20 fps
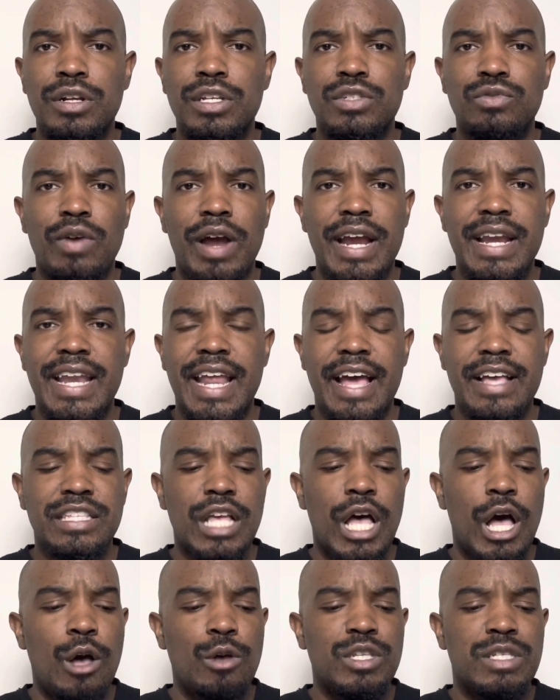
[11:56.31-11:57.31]
because right now
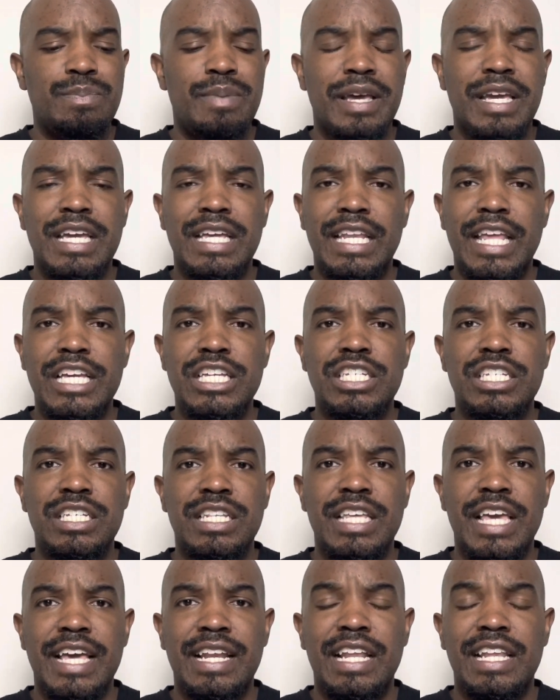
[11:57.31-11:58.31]
it's all
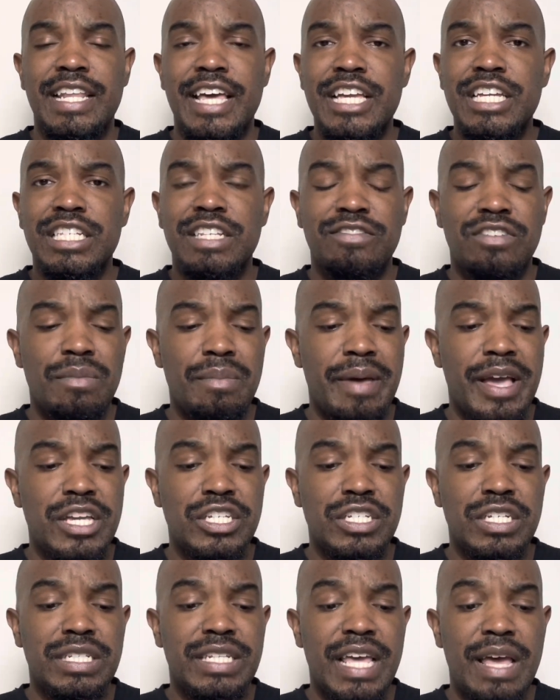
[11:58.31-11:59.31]
speculation and alleged
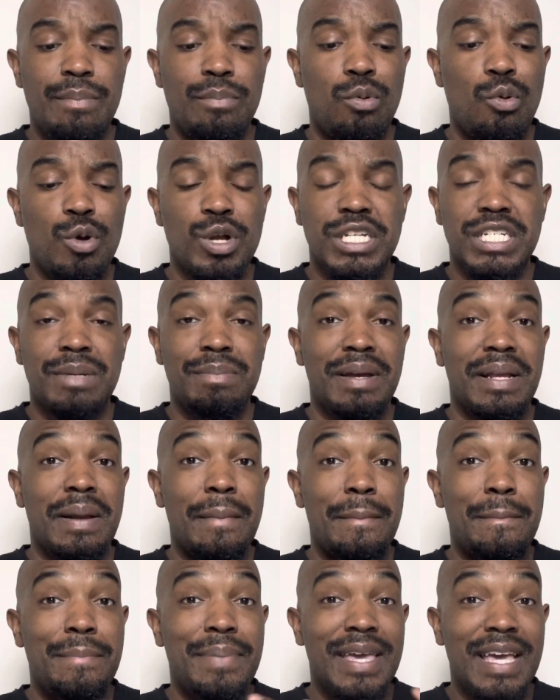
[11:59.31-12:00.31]
information that Porsha made
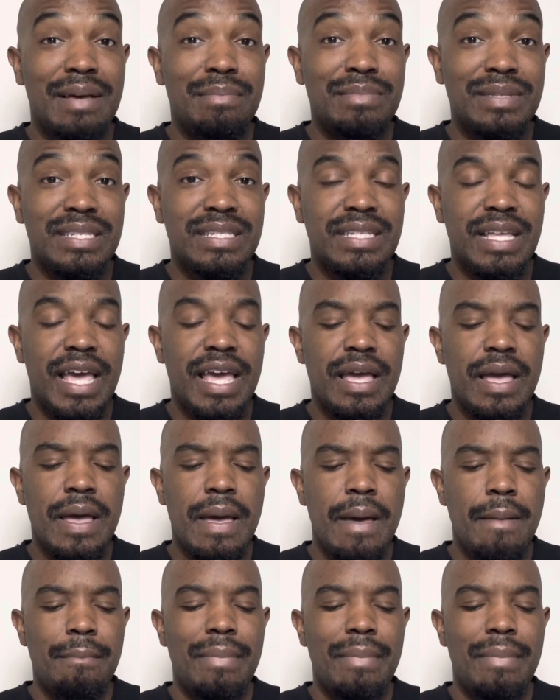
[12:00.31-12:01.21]
a big mistake